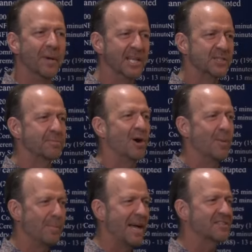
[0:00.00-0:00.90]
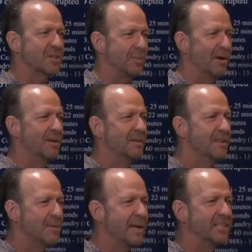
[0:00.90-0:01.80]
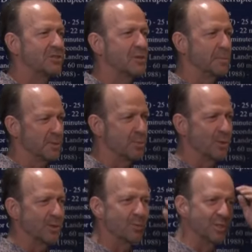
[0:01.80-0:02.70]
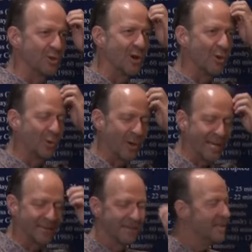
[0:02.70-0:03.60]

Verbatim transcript: baseball, basketball, the mainstream sports, which are all great.